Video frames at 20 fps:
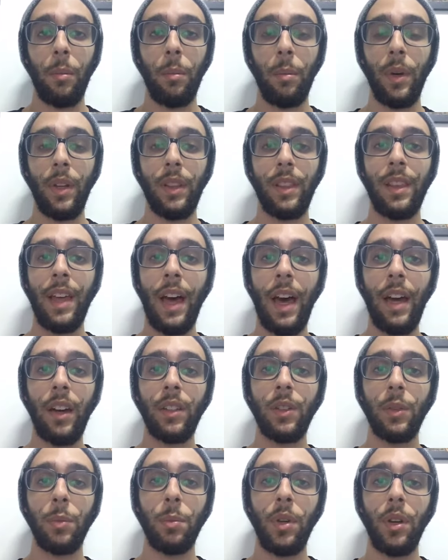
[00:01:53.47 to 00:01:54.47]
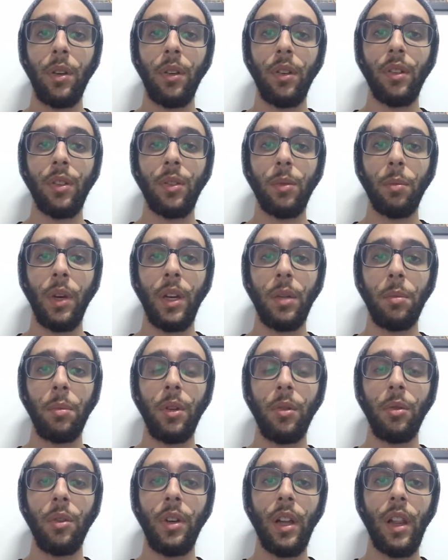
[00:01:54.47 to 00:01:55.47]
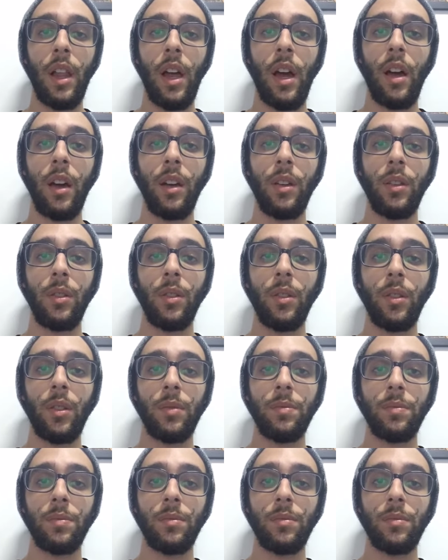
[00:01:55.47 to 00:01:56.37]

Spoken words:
But that experience made me realize